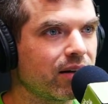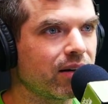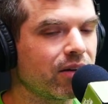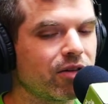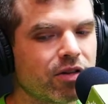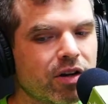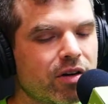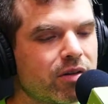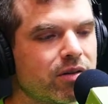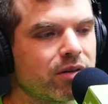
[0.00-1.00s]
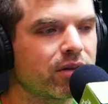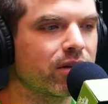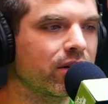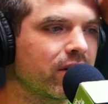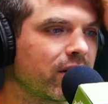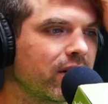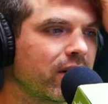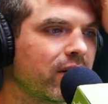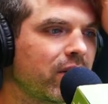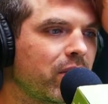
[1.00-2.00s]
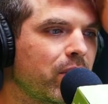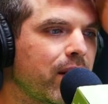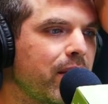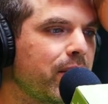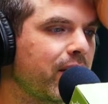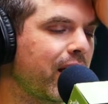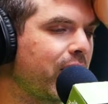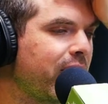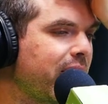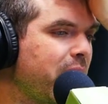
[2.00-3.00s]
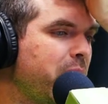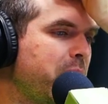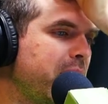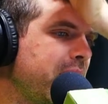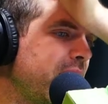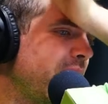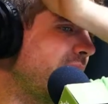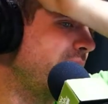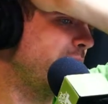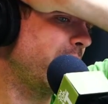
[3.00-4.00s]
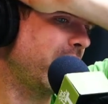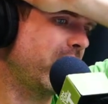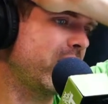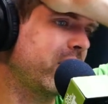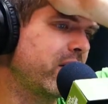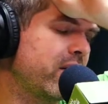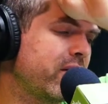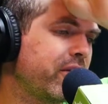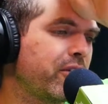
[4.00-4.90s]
So why I don't think that would be a nightmare situation.